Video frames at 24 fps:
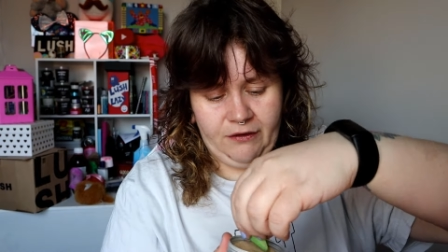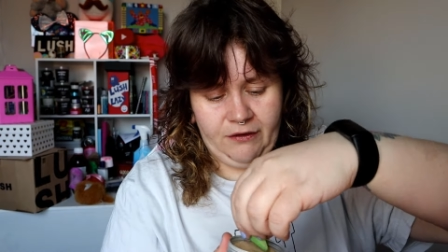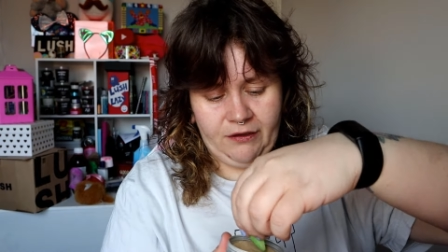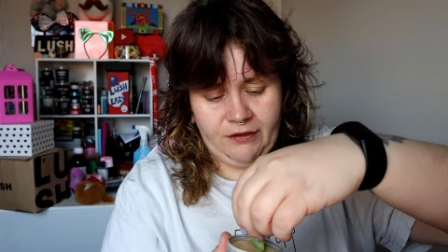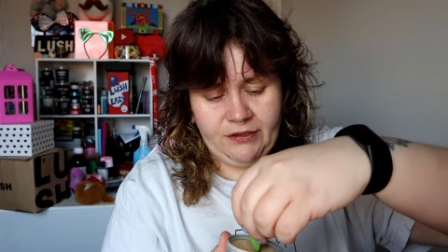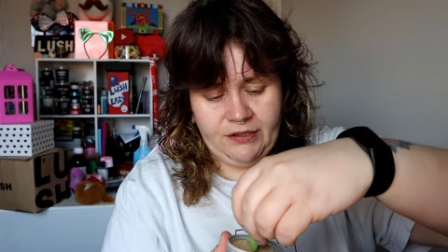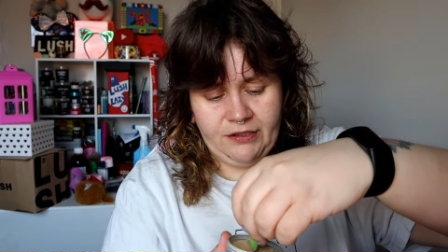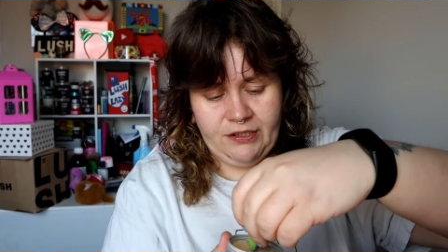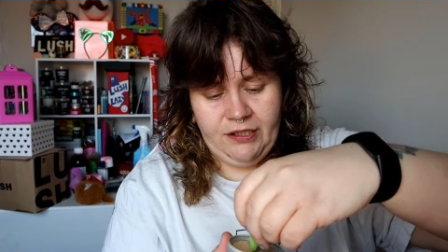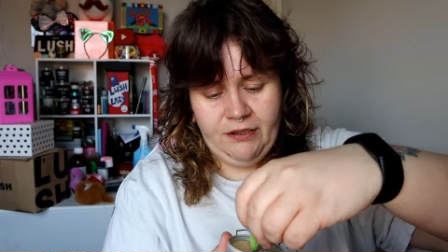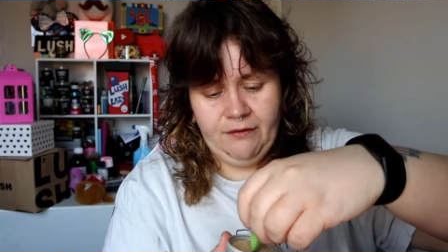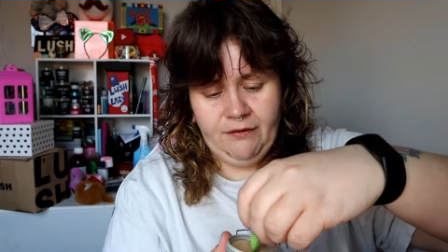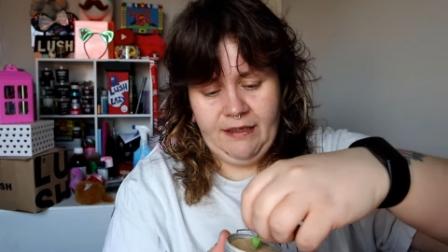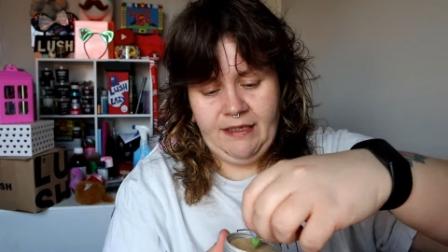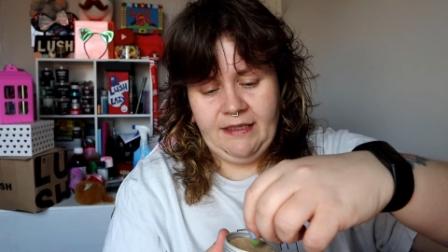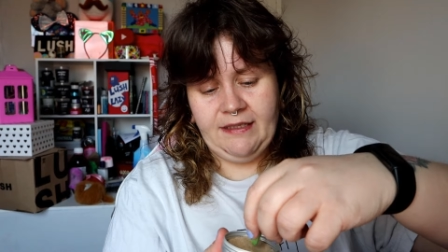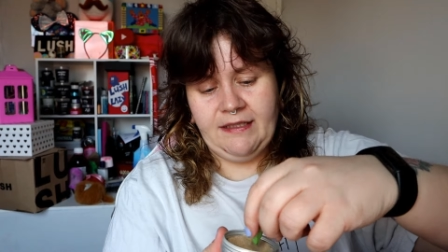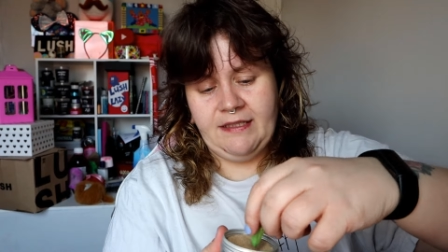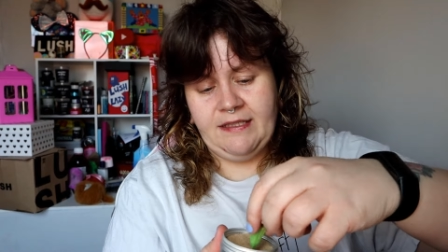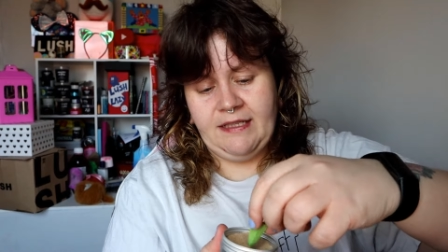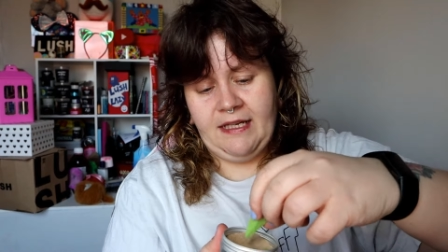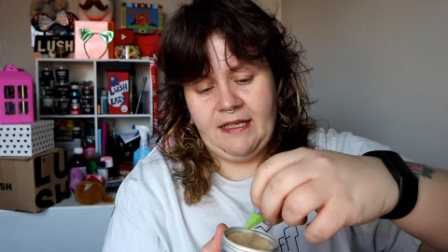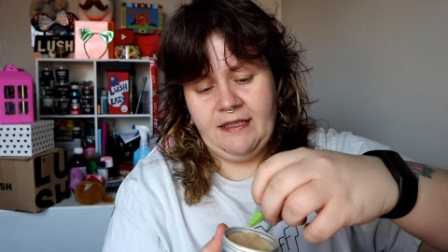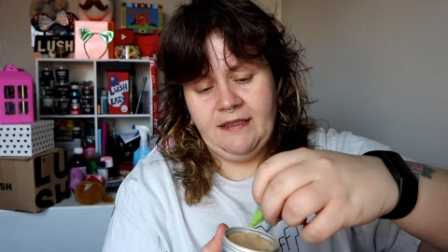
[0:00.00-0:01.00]
got two
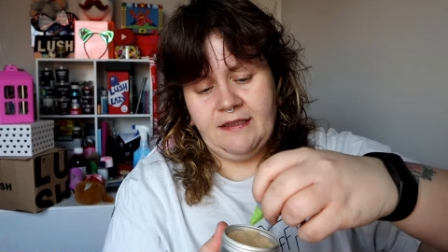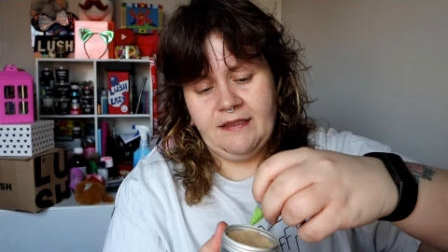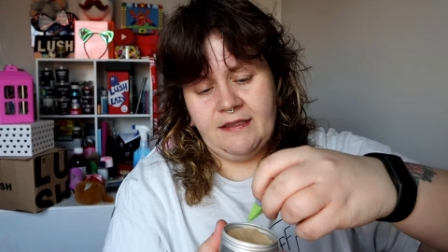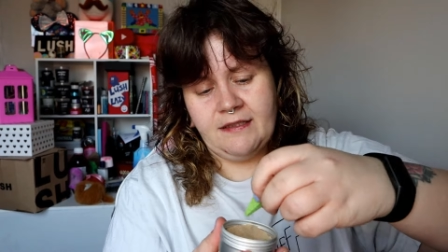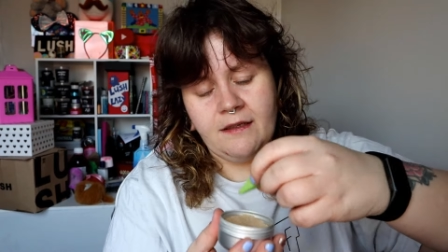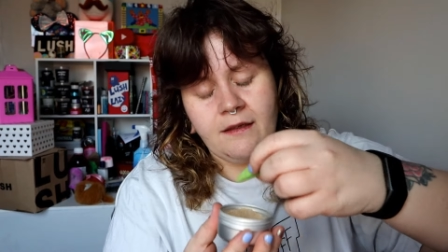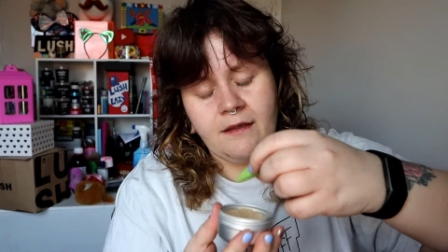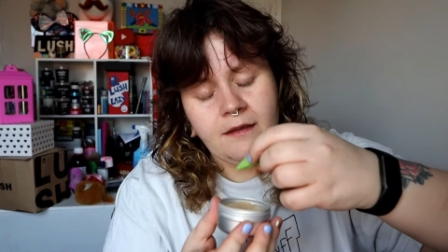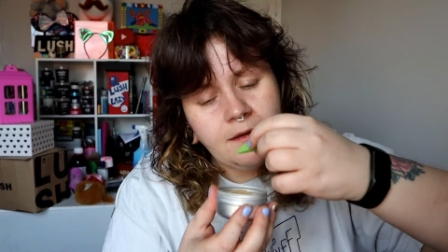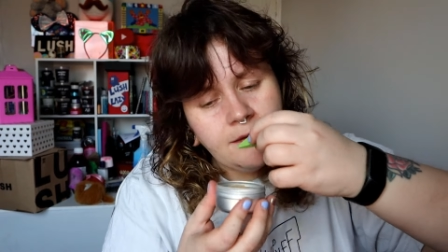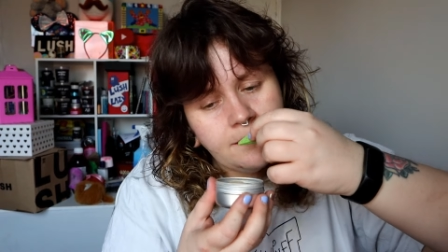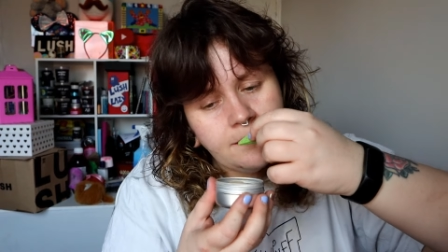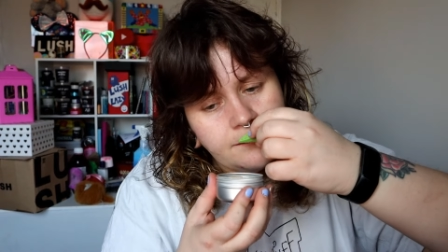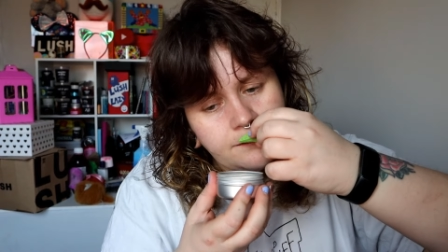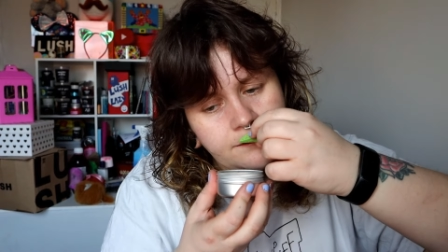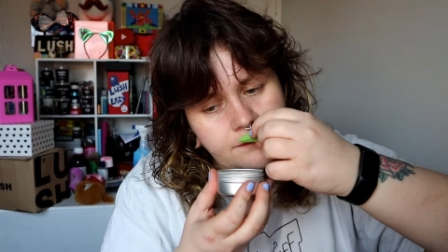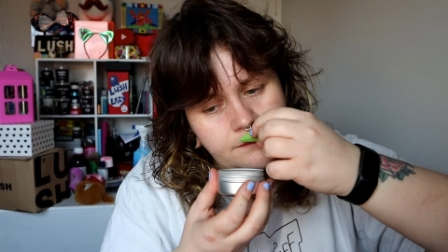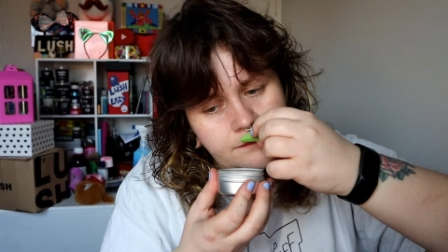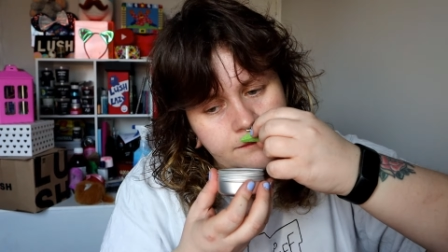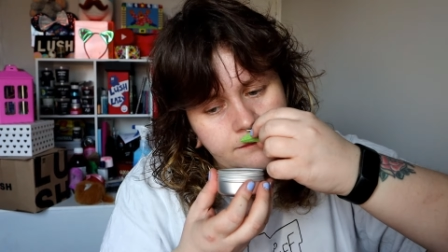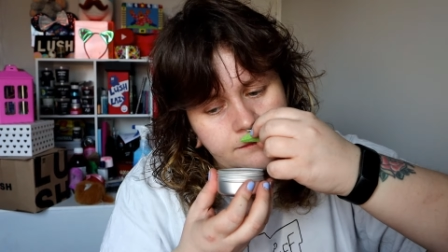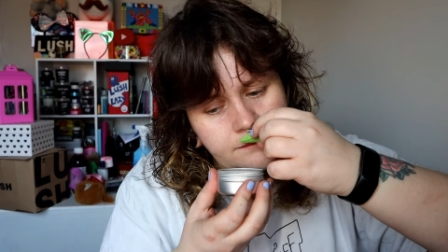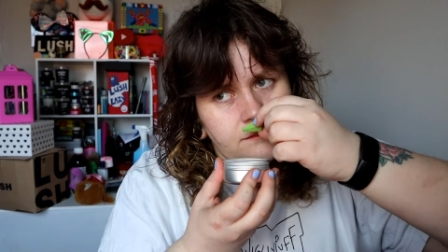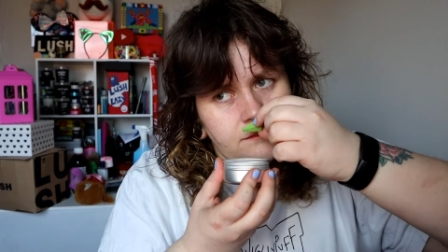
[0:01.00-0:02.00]
incense.
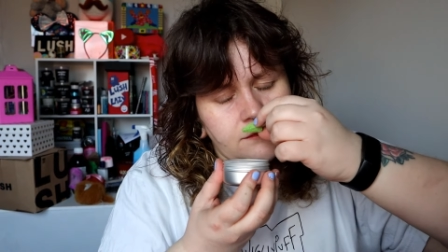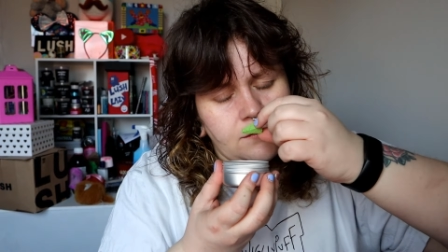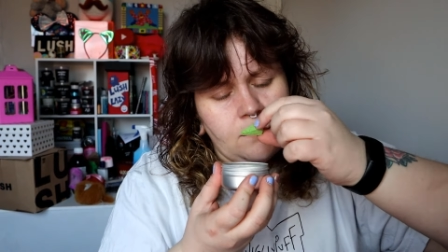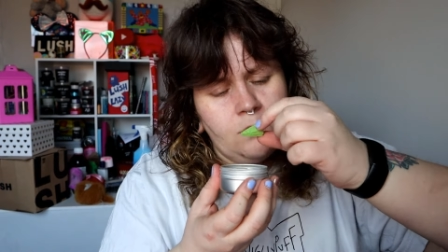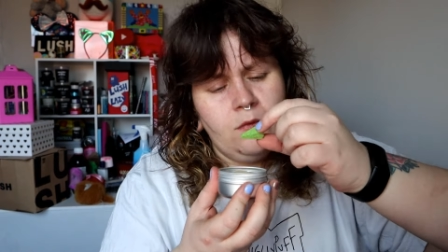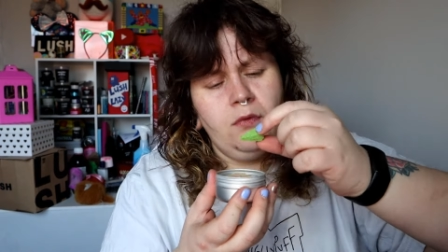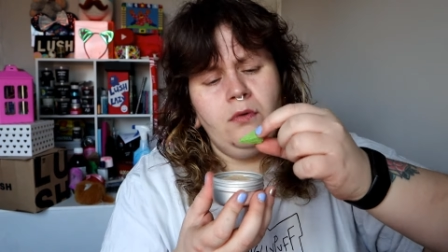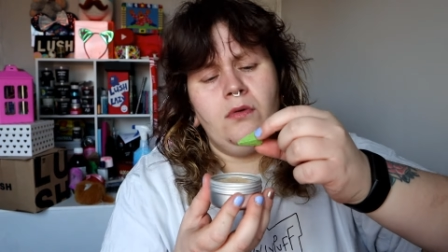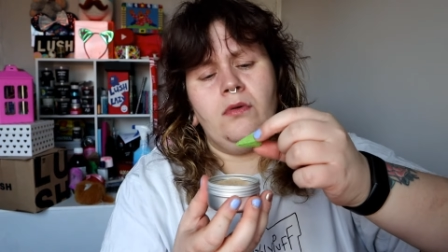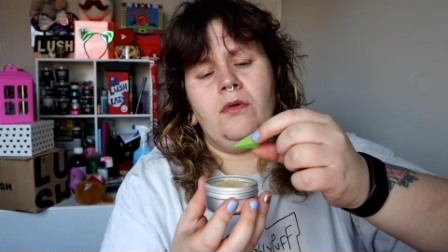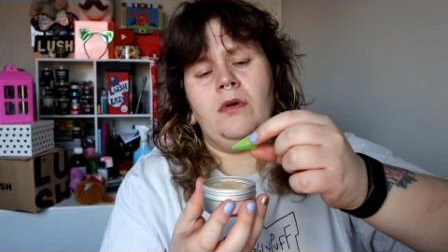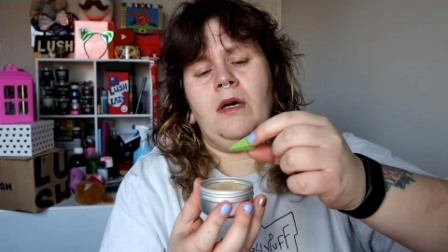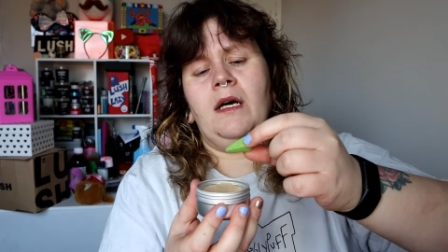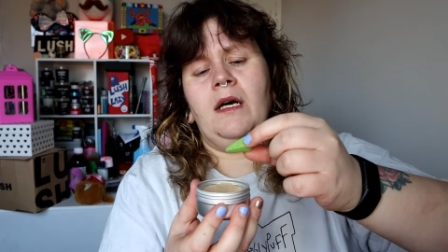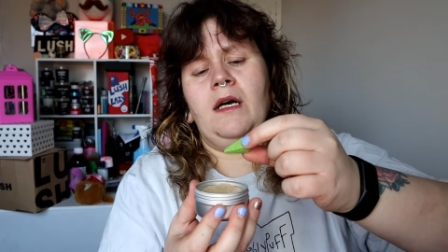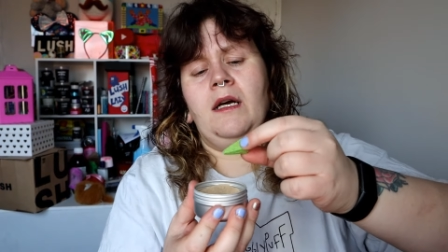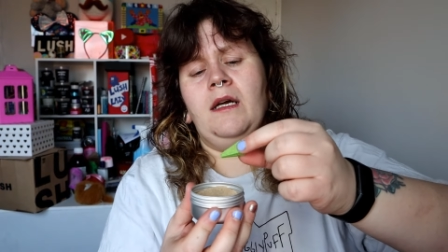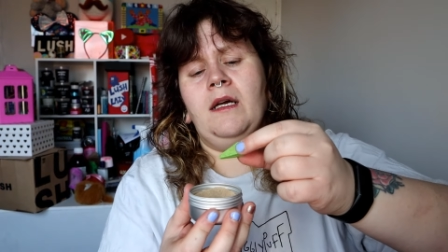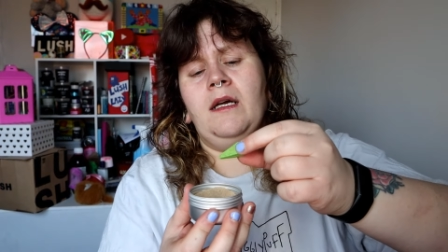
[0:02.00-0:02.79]
Ooh.